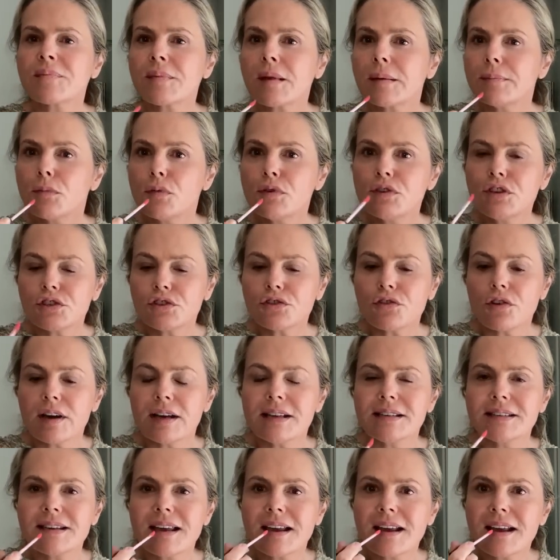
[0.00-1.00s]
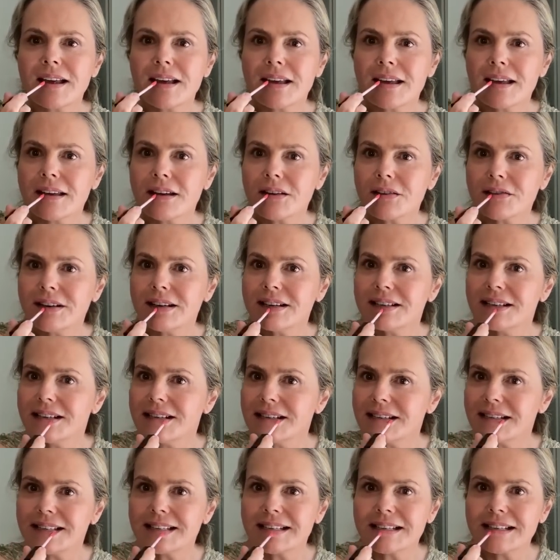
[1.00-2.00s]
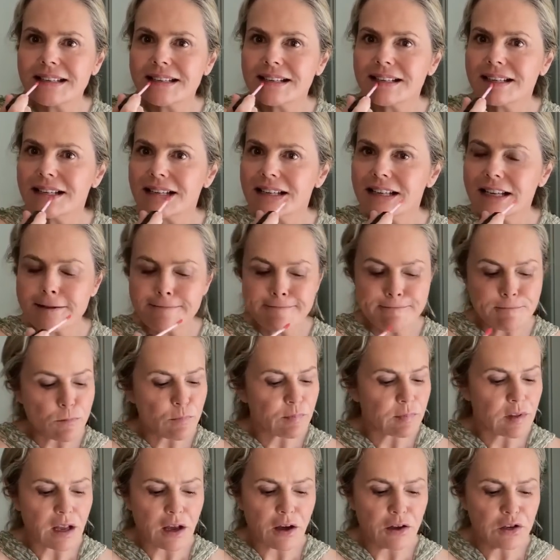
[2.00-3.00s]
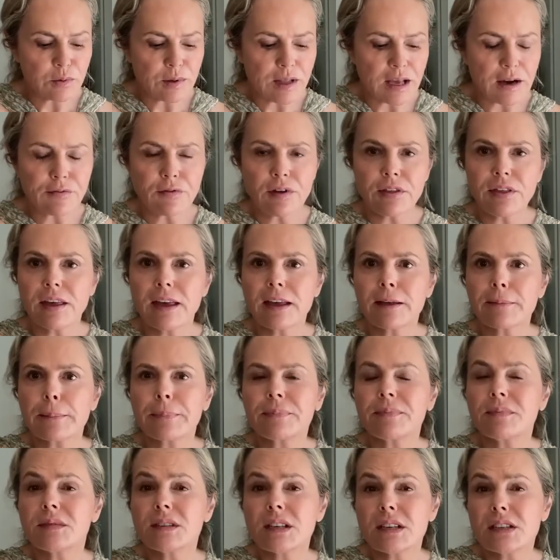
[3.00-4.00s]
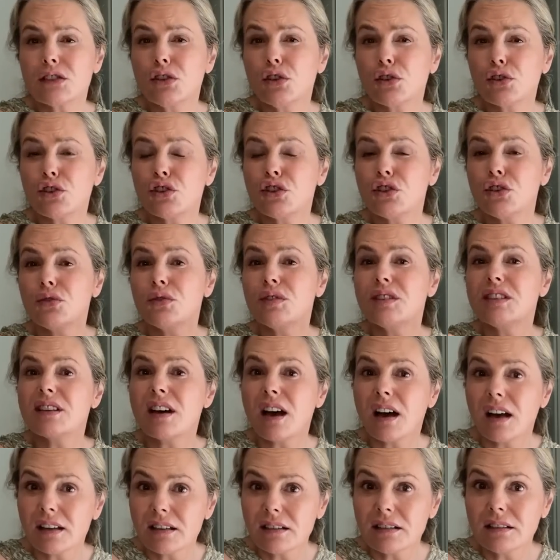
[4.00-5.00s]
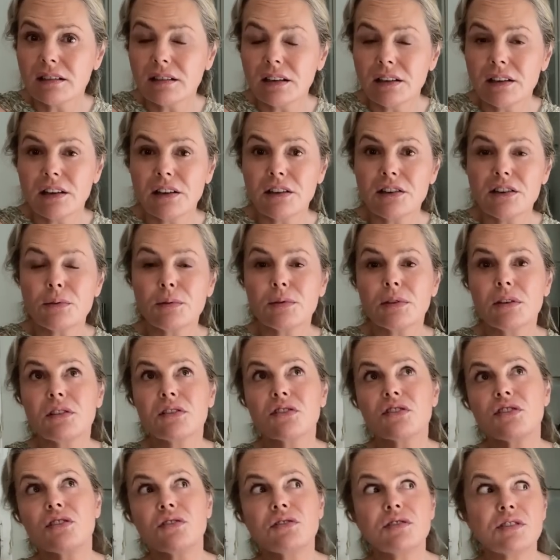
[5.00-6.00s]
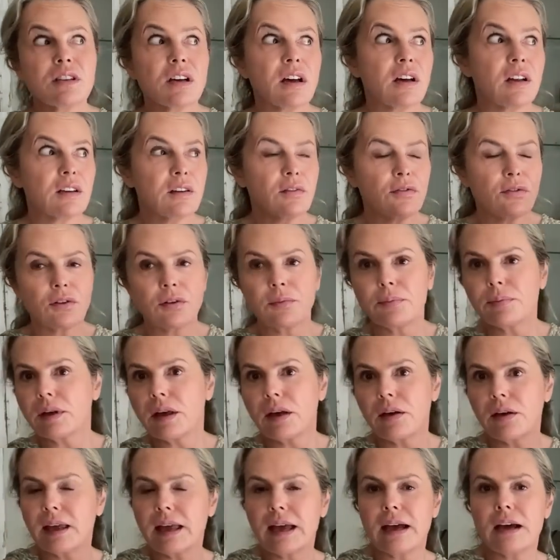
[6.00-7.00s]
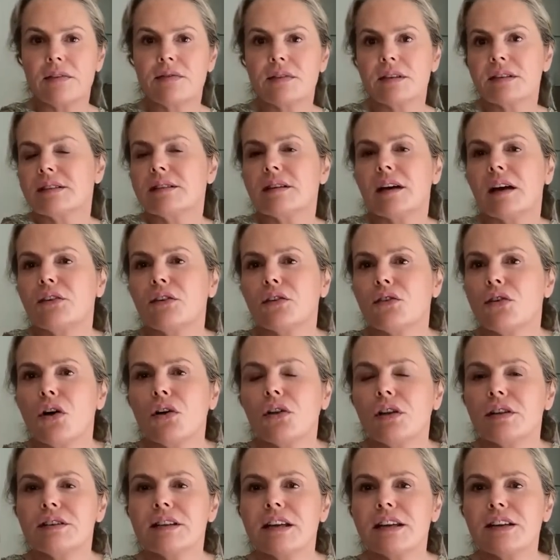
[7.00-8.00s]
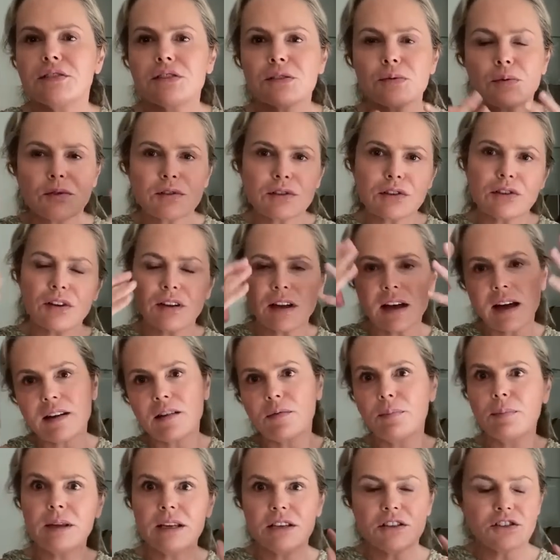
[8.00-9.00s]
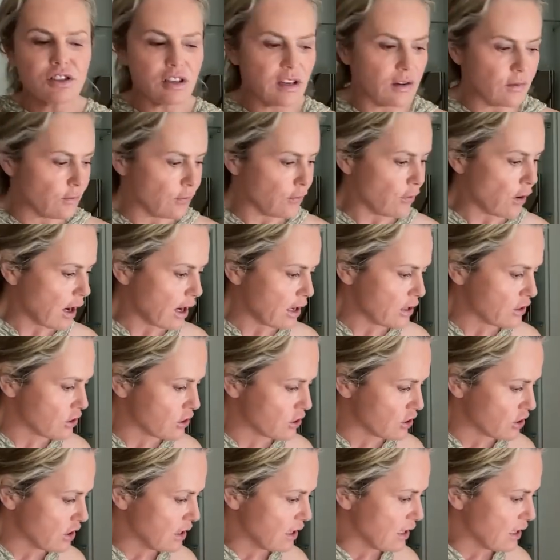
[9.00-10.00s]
moisturising ingredients, goes with everything, doesn't look too done. You know, you don't want to look too done if you're going out in the sun on holiday. You just want to look kind of beachy and fresh.